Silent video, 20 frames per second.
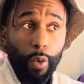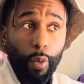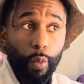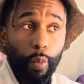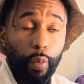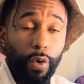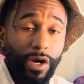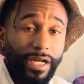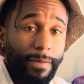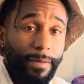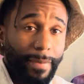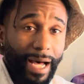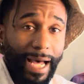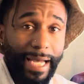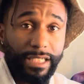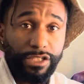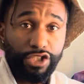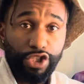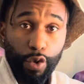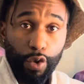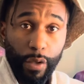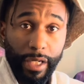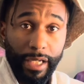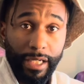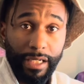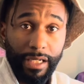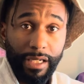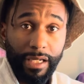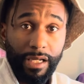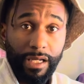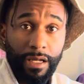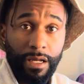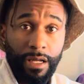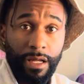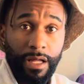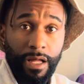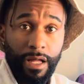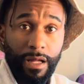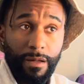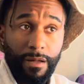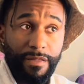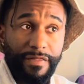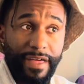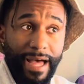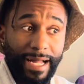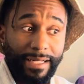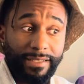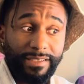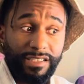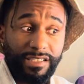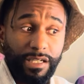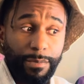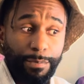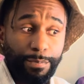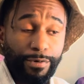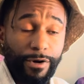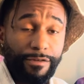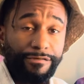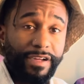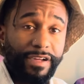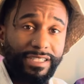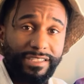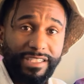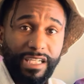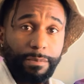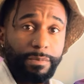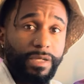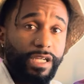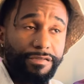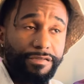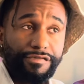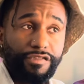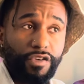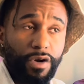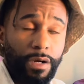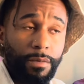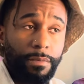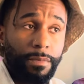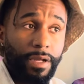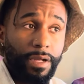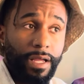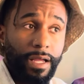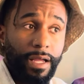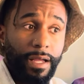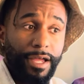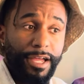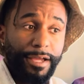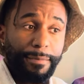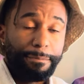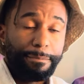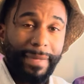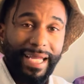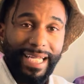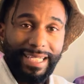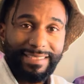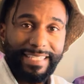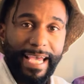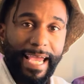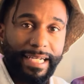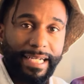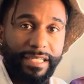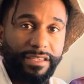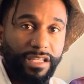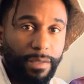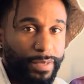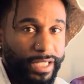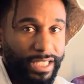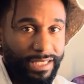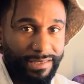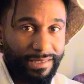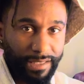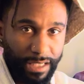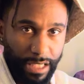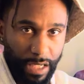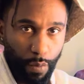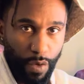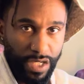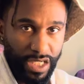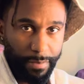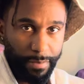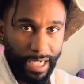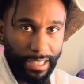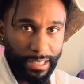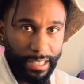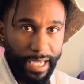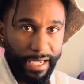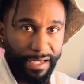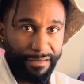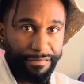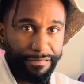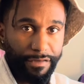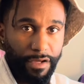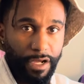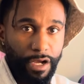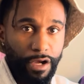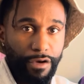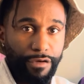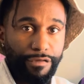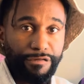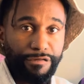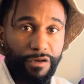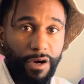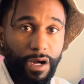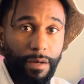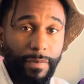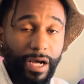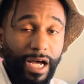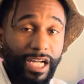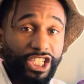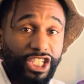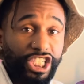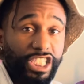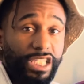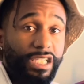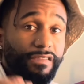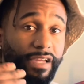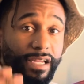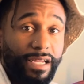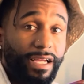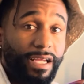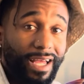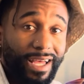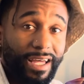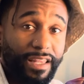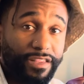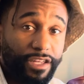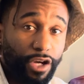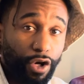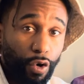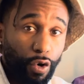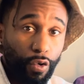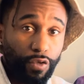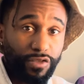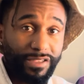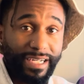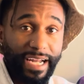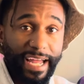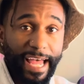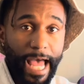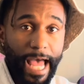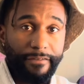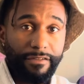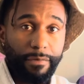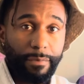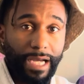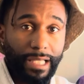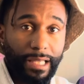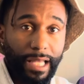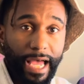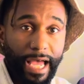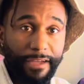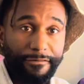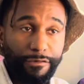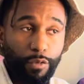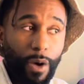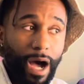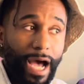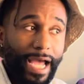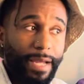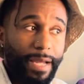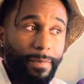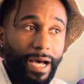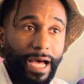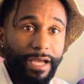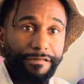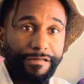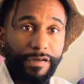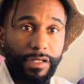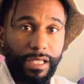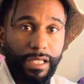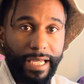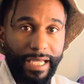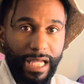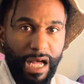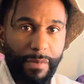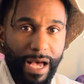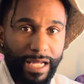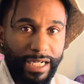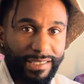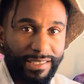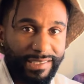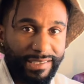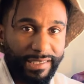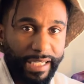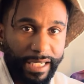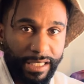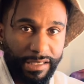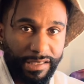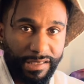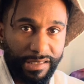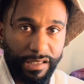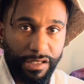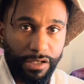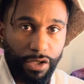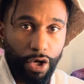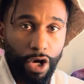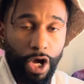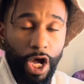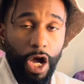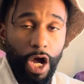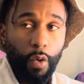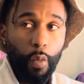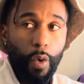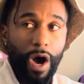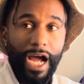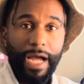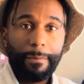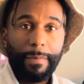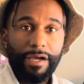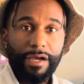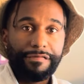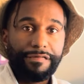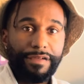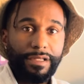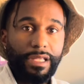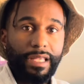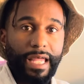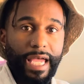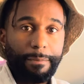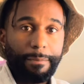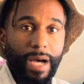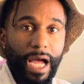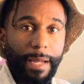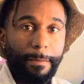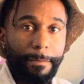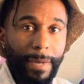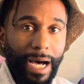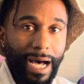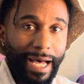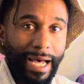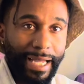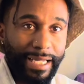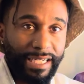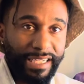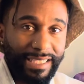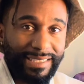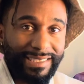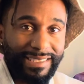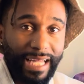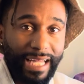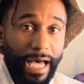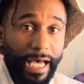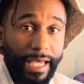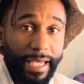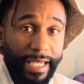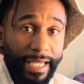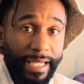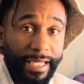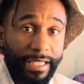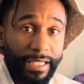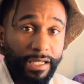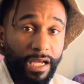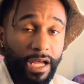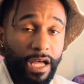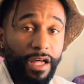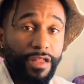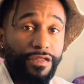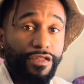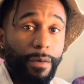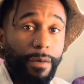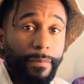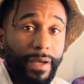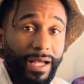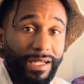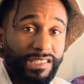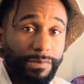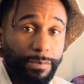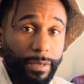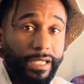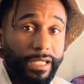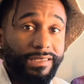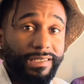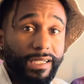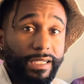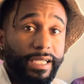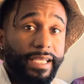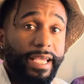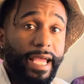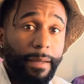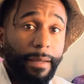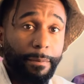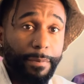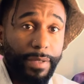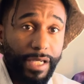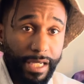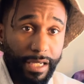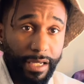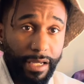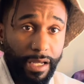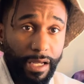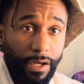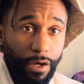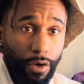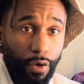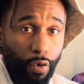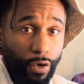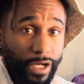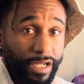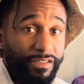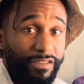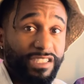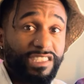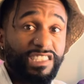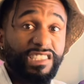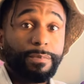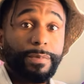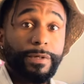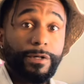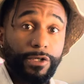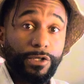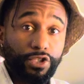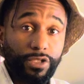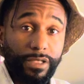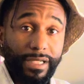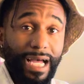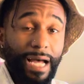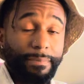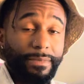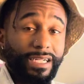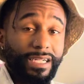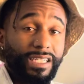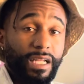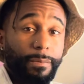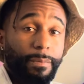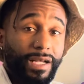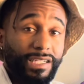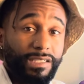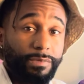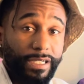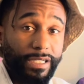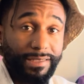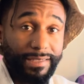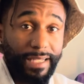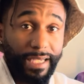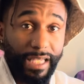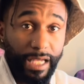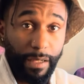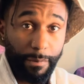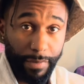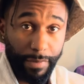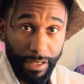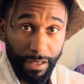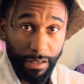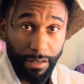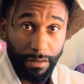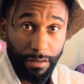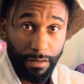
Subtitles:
What am I doing that's preventing me from maintaining the peace that I want in my life, from achieving the goals that I have in my life? Why am I feeling like I'm at a standstill? Why am I feeling like my mind is not in the best place that it can be? Or even spiritually, I'm not in the best place that can be.